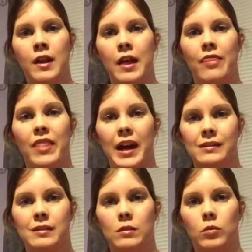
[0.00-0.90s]
and
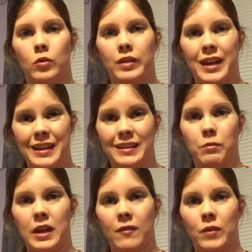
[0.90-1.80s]
that's the bone that hit the
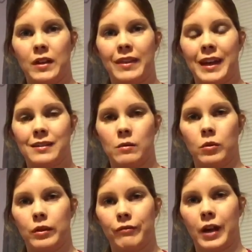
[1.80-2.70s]
pavement. That's the
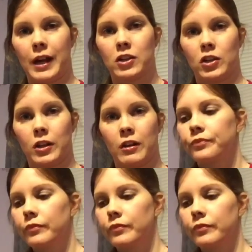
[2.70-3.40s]
bone that fractured.